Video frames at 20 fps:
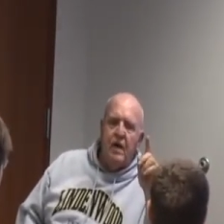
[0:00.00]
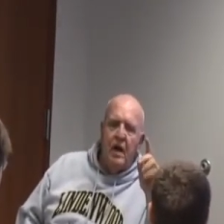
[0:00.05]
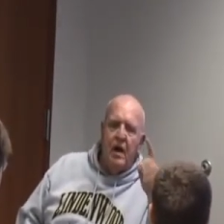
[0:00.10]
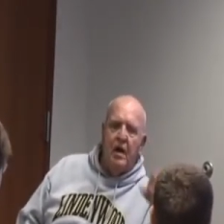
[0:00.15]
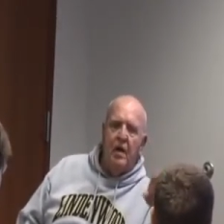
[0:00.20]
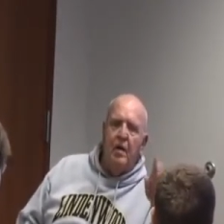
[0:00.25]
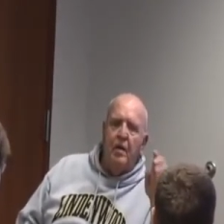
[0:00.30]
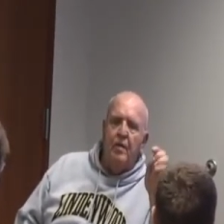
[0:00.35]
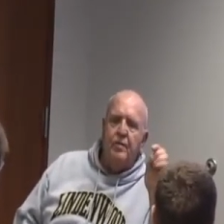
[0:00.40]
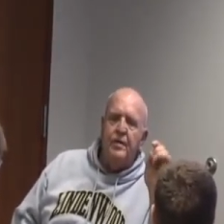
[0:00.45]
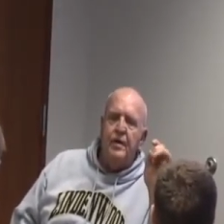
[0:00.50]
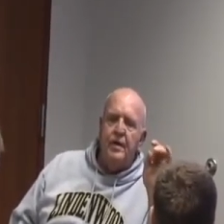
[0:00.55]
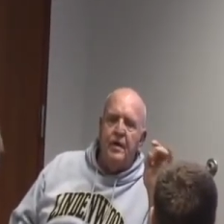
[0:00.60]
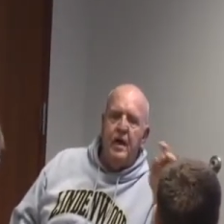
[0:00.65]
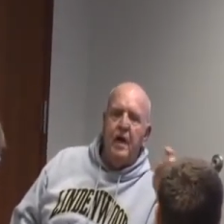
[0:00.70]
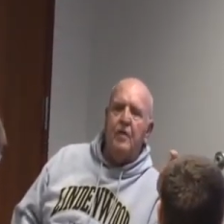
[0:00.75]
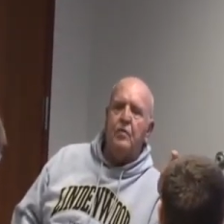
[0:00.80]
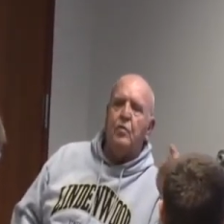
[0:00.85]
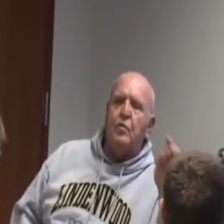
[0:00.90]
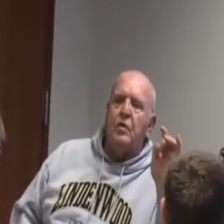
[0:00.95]
how the
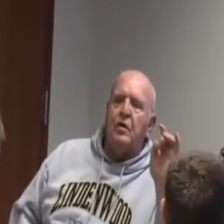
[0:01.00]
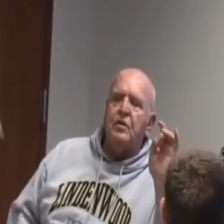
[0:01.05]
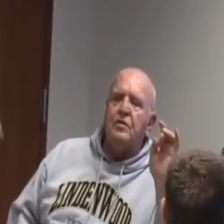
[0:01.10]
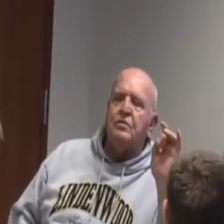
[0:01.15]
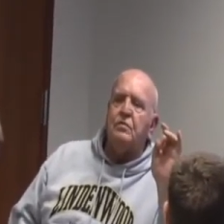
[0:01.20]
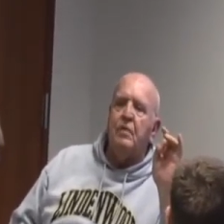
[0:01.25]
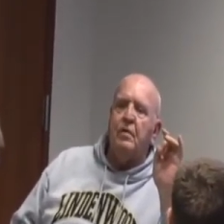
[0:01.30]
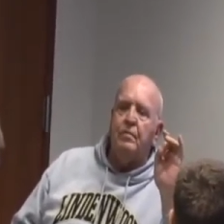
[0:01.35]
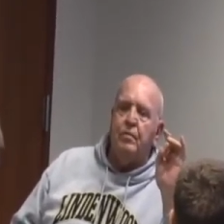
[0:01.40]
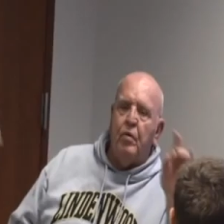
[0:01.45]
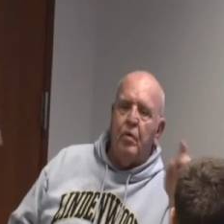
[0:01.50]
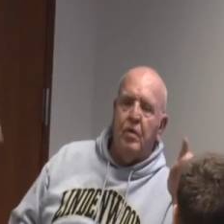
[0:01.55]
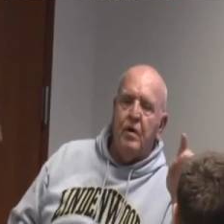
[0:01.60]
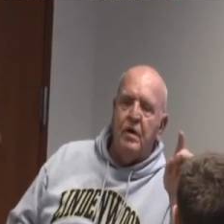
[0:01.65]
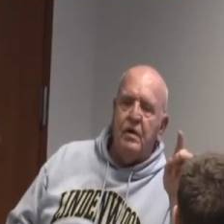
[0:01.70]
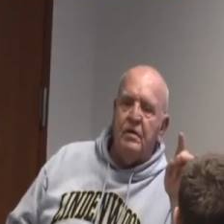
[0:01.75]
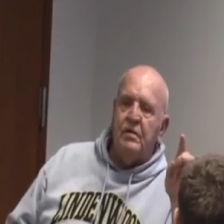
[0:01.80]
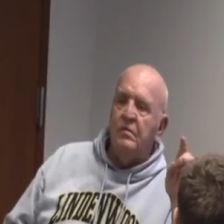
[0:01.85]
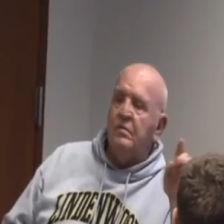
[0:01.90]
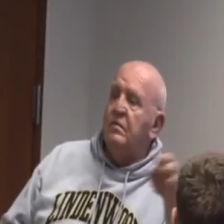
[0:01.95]
networks
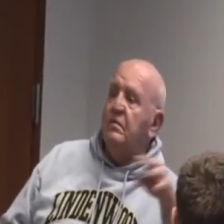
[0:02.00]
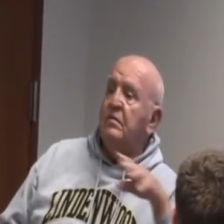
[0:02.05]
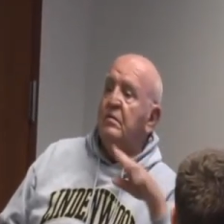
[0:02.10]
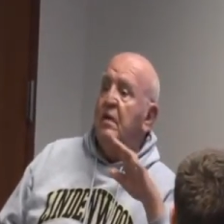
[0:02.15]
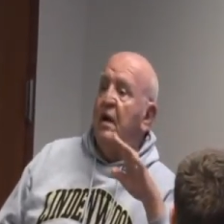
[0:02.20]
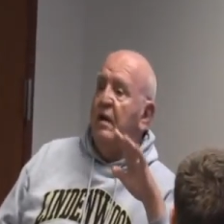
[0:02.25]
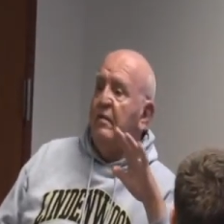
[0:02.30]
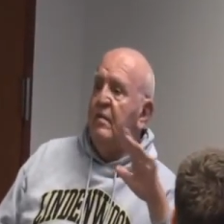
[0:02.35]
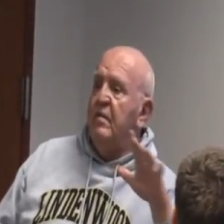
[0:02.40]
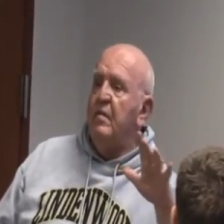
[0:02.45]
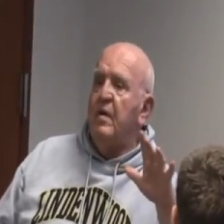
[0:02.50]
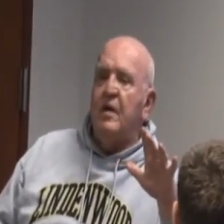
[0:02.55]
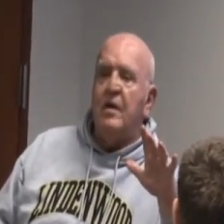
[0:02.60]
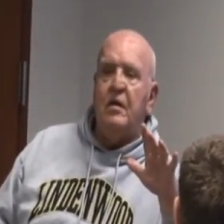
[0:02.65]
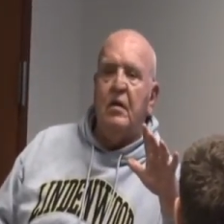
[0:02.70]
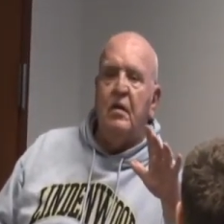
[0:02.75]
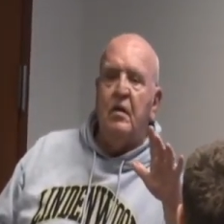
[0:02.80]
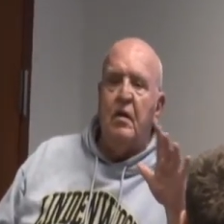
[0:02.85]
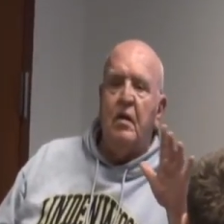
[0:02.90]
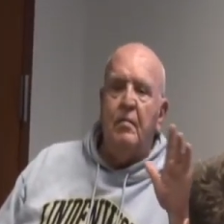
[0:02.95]
report it.
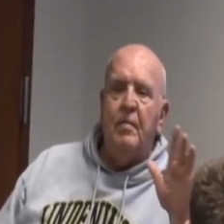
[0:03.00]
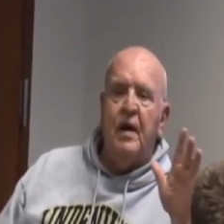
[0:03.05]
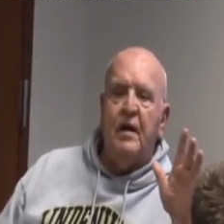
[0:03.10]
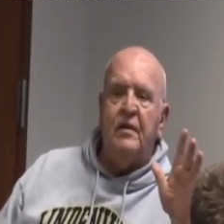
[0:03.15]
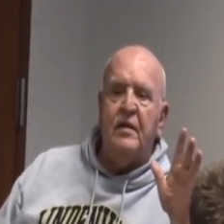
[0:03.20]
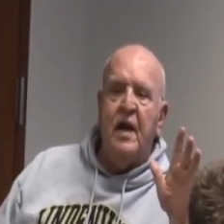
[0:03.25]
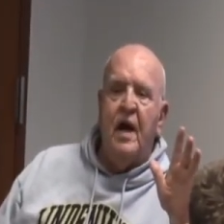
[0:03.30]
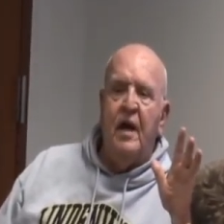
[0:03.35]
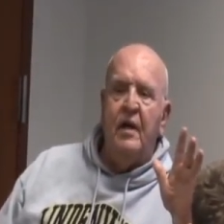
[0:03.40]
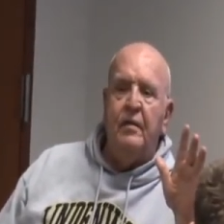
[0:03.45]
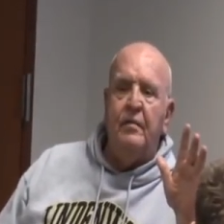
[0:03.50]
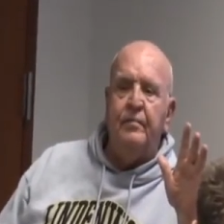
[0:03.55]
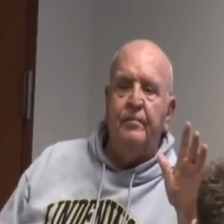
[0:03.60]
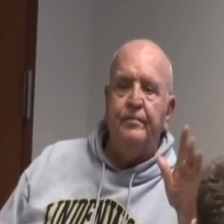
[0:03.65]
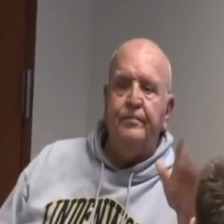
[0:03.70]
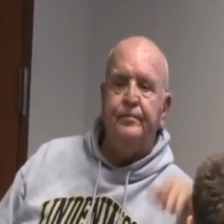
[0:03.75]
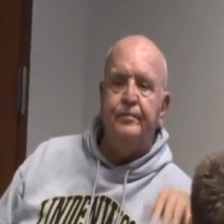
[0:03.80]
Everybody clear about that?